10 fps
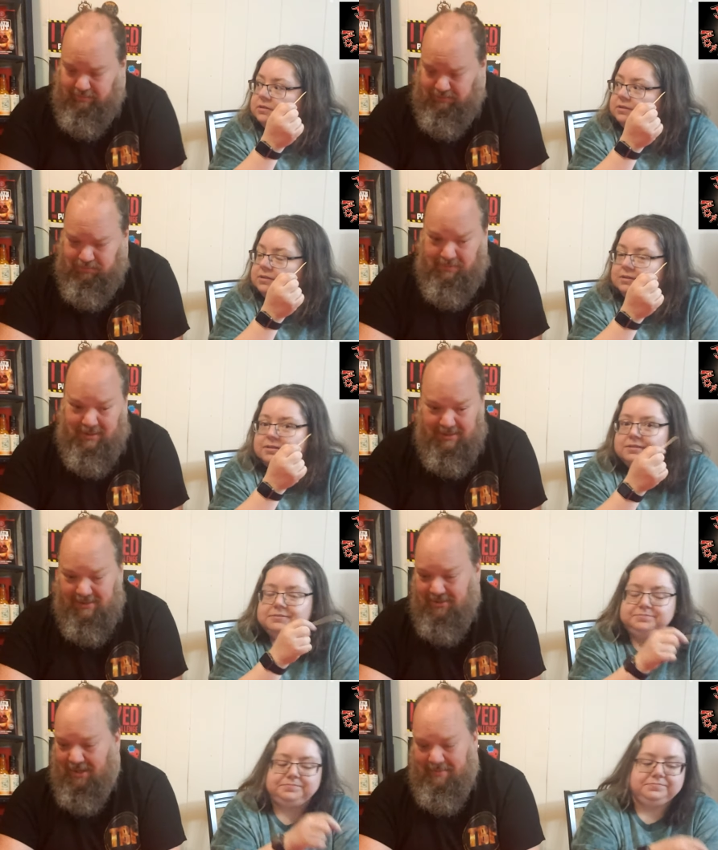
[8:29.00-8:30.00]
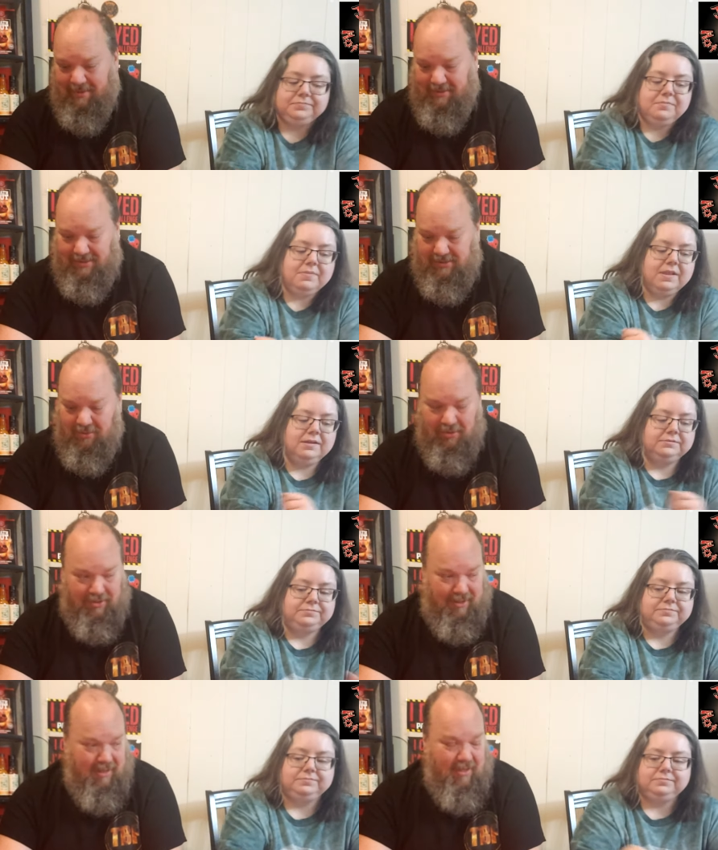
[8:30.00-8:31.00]
Speaker 1: I could took a bit of this
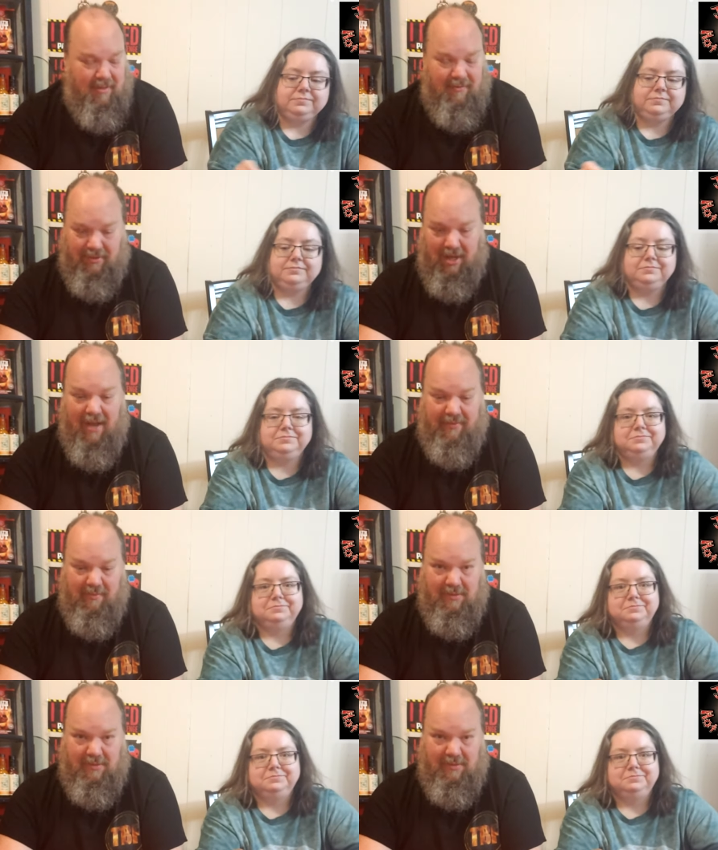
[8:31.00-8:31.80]
cold. The, the coughing